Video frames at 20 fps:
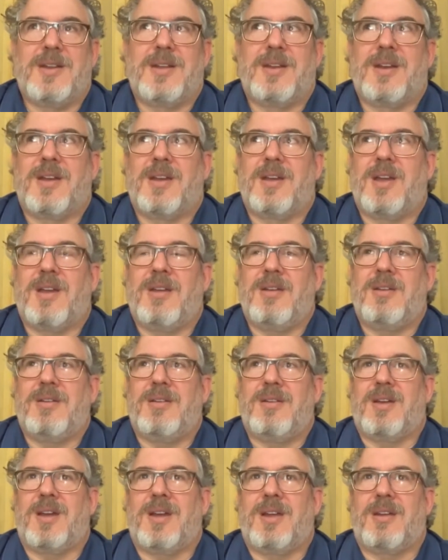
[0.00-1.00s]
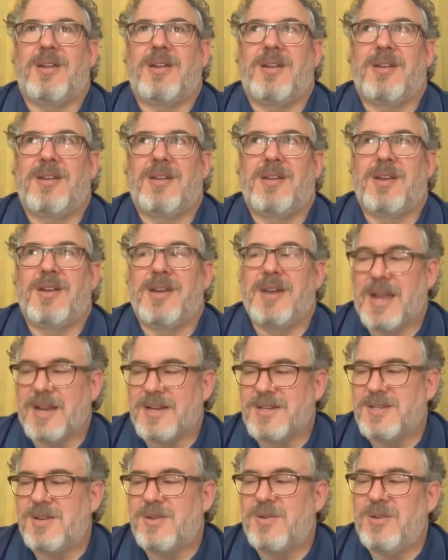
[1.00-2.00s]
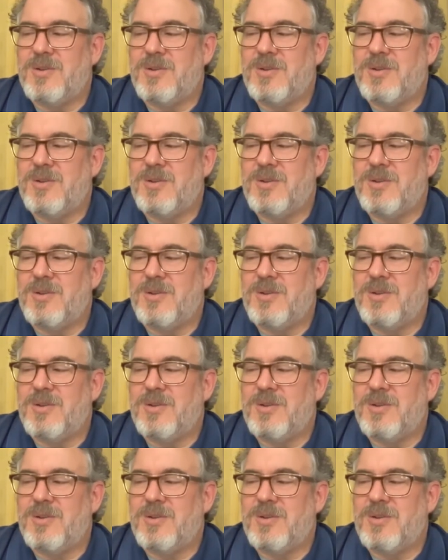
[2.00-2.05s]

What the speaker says: And I connected,